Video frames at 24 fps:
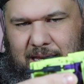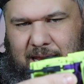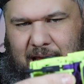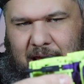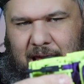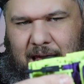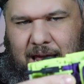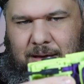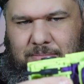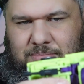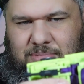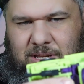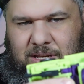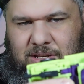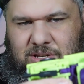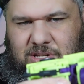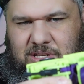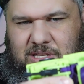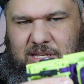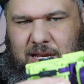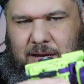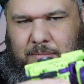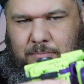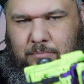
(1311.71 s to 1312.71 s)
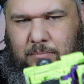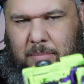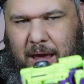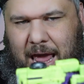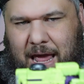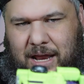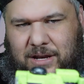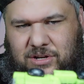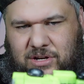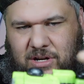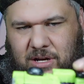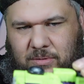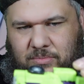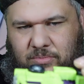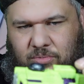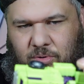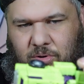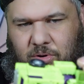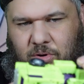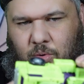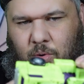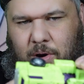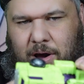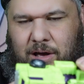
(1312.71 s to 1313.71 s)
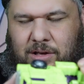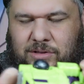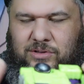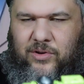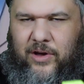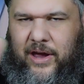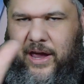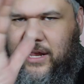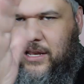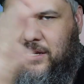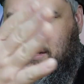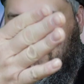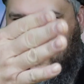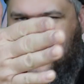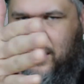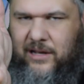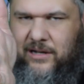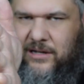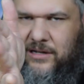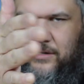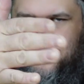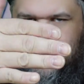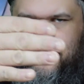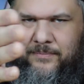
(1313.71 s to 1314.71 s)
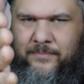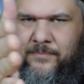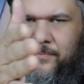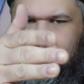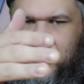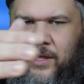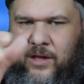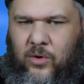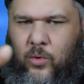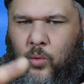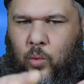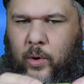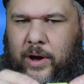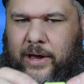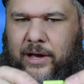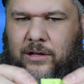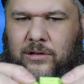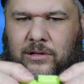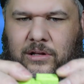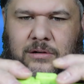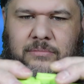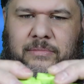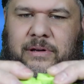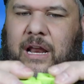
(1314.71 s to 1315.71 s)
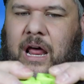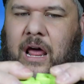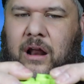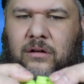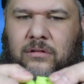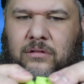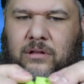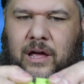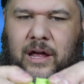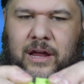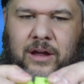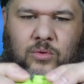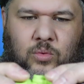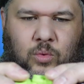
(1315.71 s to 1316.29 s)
tabs that just didn't match up real well, so I had to kind of wiggle them, and I don't like